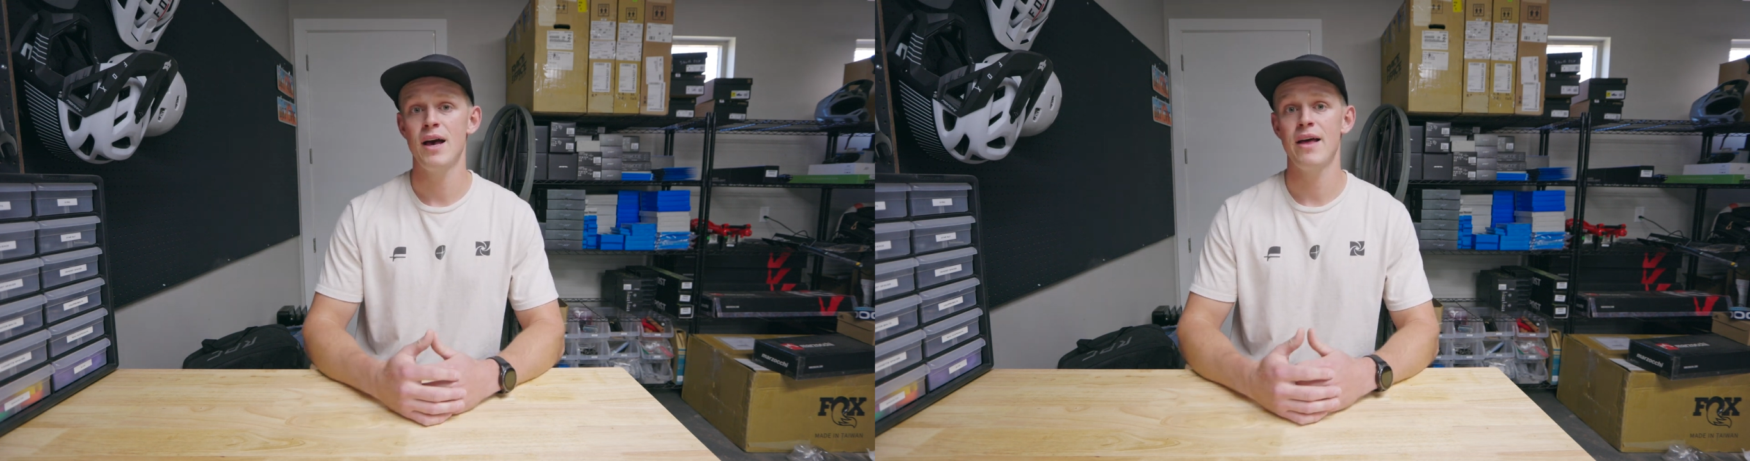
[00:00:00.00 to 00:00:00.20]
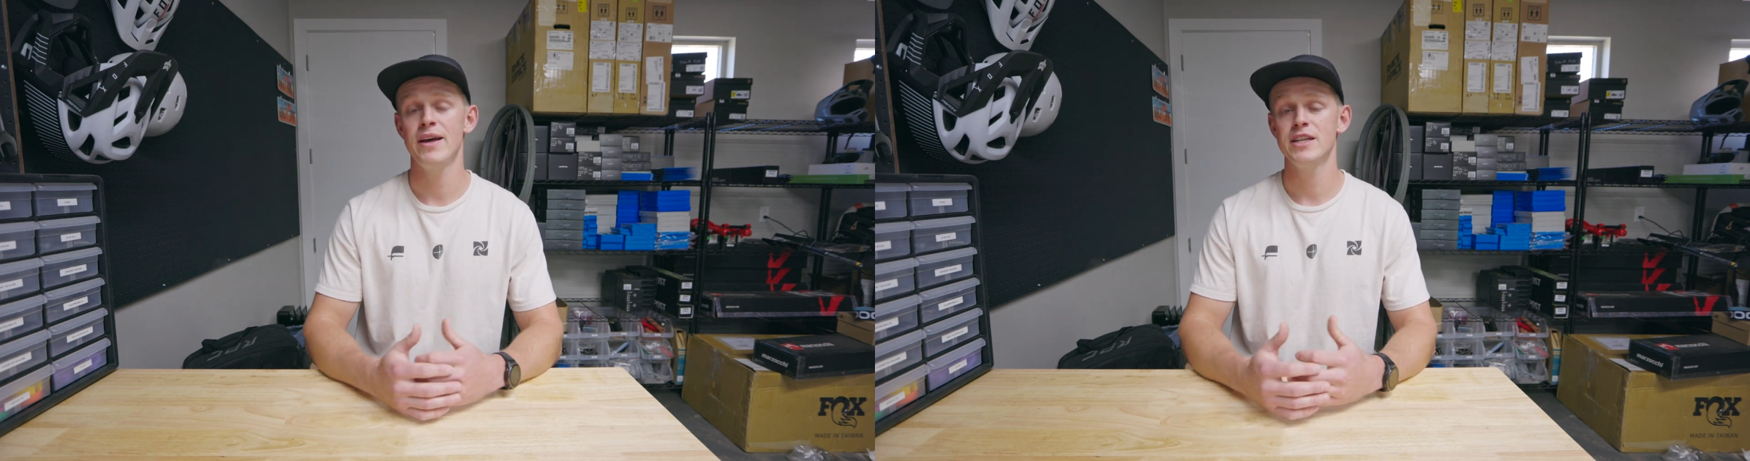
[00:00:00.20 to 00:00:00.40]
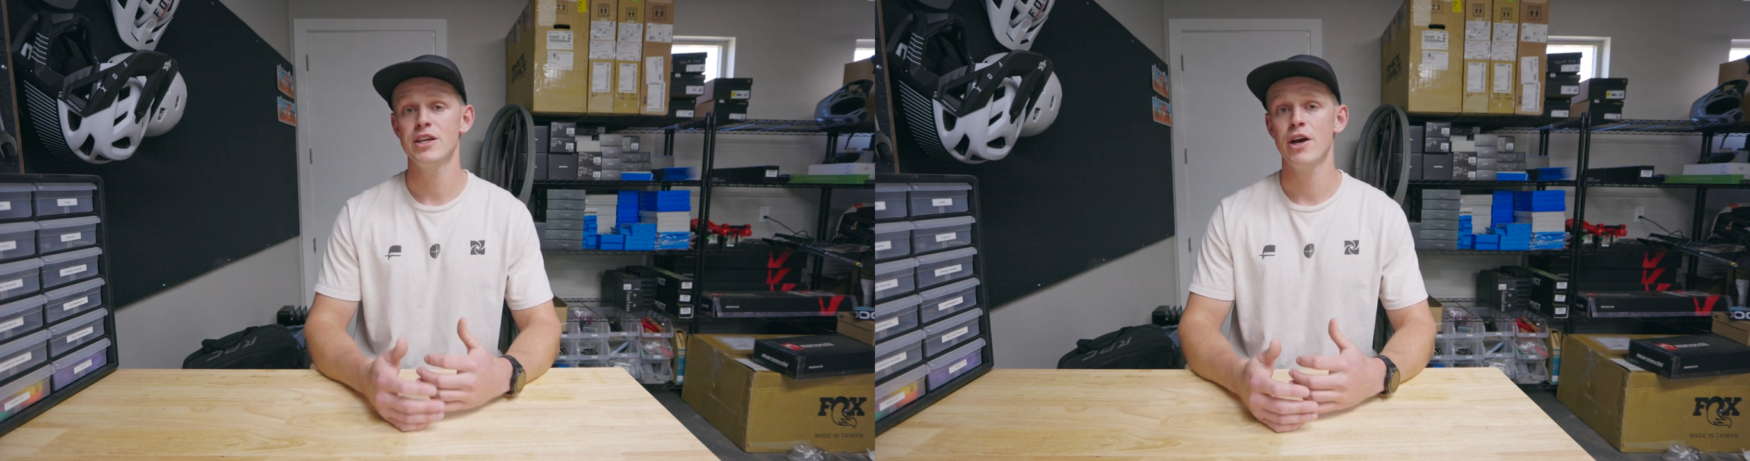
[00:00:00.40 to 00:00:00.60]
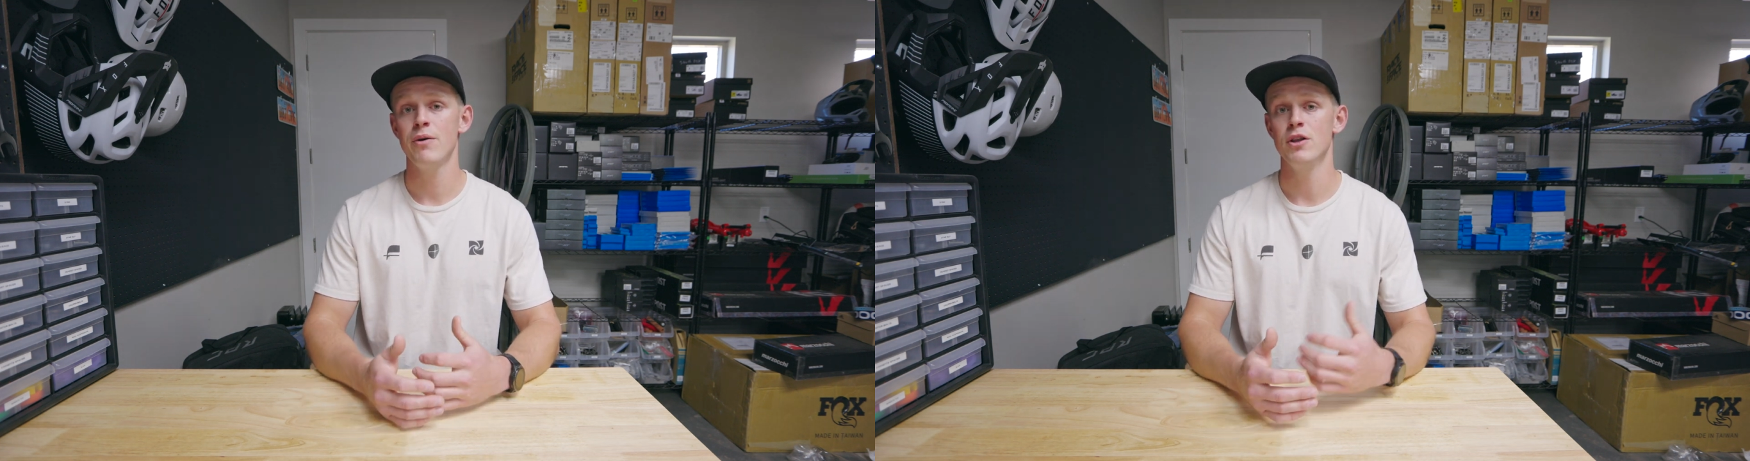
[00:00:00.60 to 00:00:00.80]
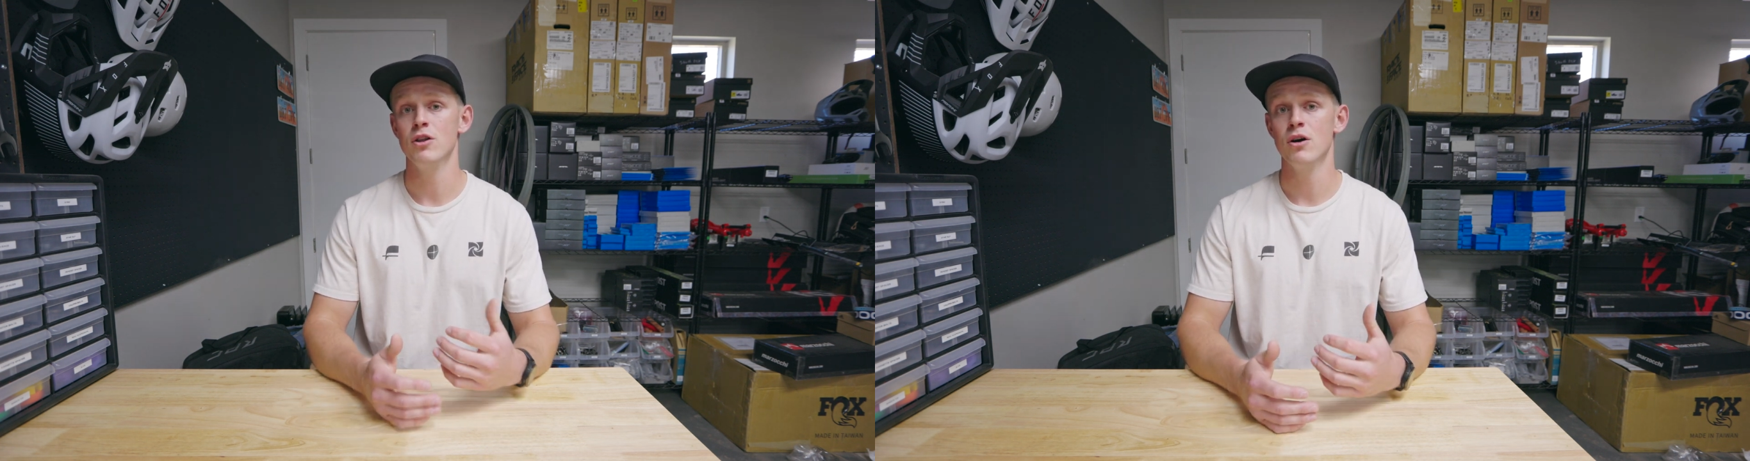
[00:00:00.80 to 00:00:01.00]
I like to go
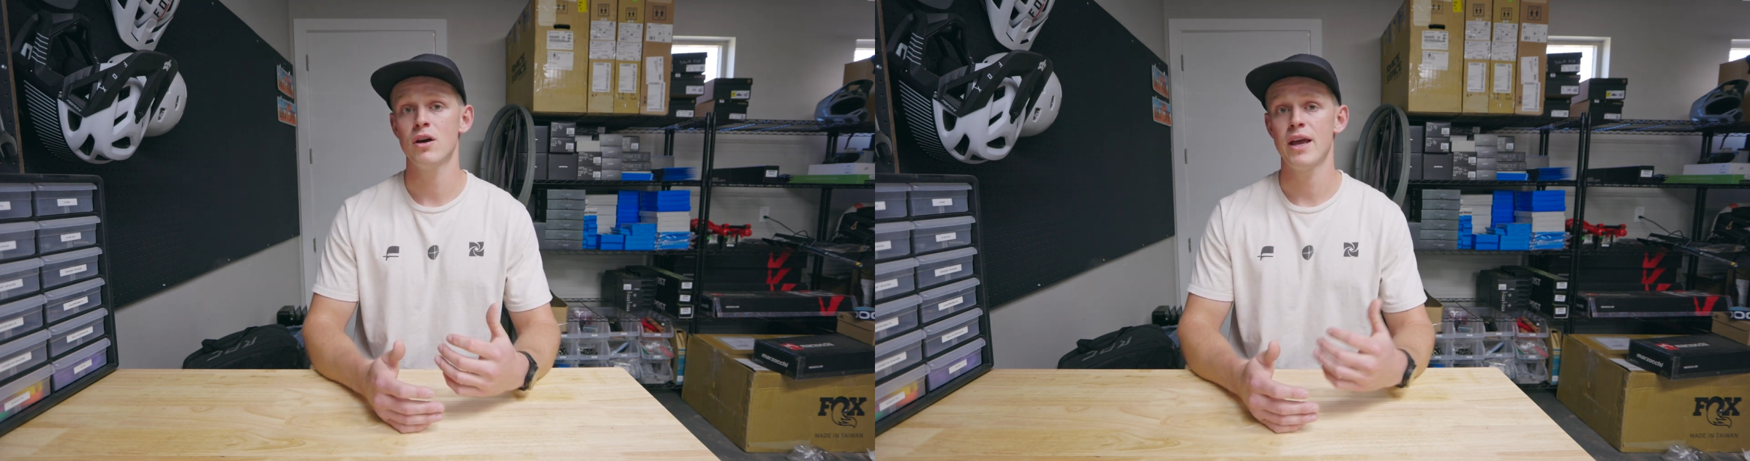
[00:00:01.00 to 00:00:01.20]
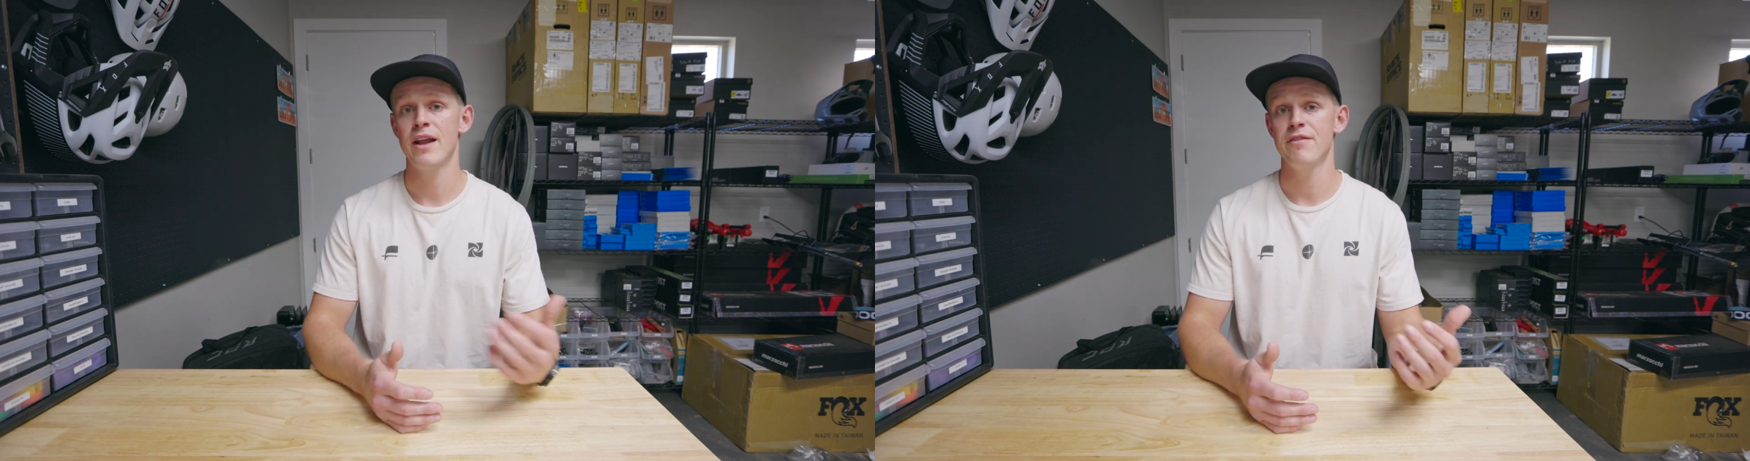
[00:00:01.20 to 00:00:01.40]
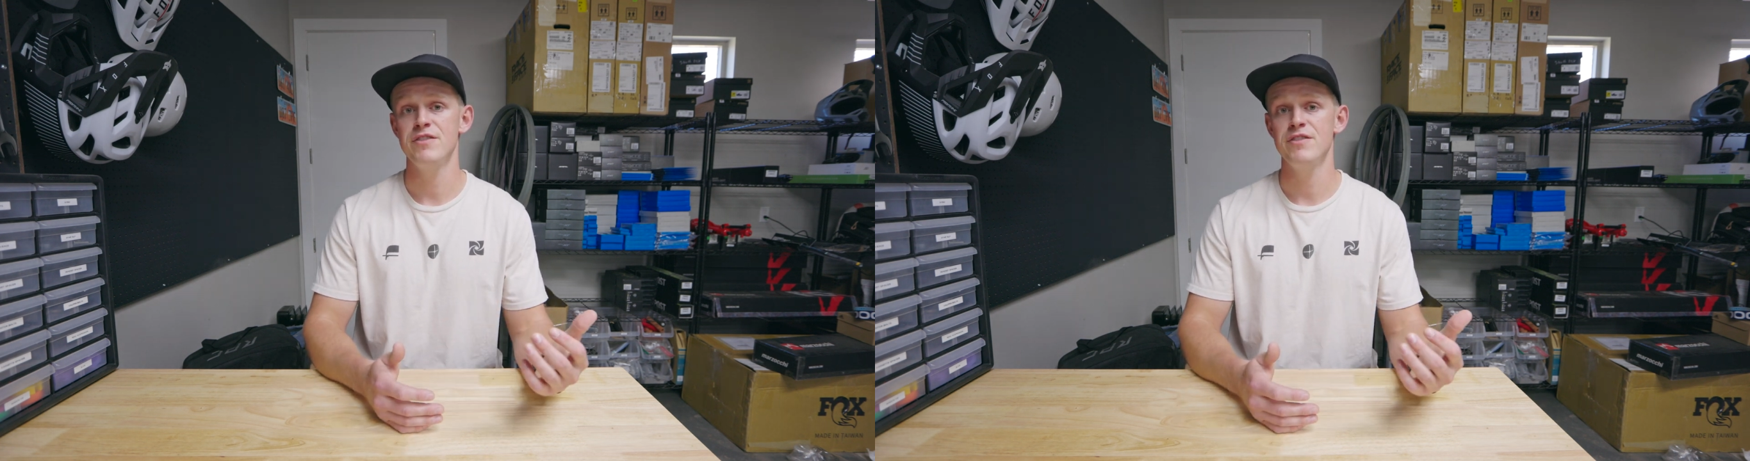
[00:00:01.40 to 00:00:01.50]
and look at a